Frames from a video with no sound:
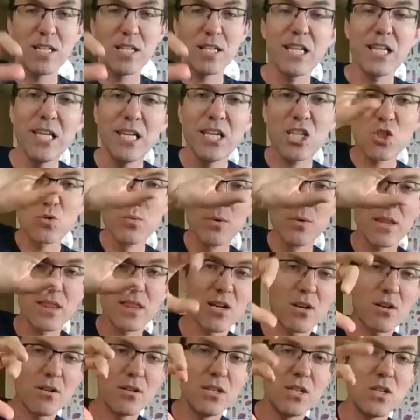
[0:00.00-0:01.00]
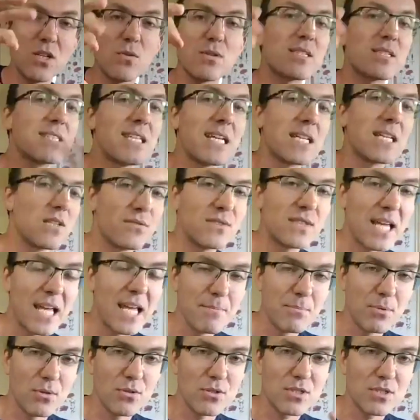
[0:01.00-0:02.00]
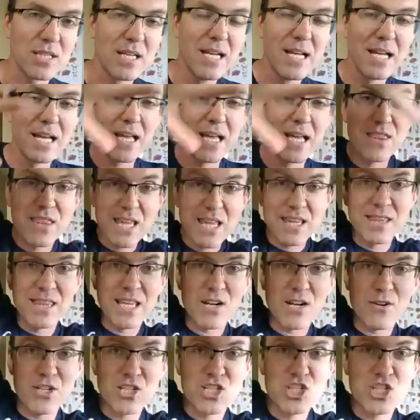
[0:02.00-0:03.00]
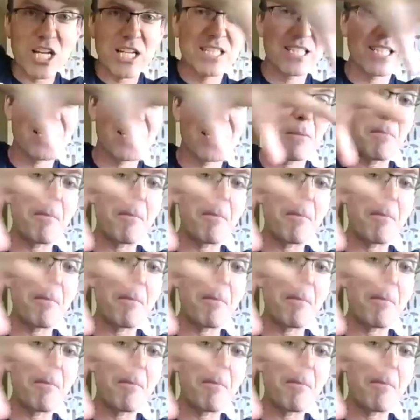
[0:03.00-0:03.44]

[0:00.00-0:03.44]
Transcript: each with their set of tables, and then they're injected in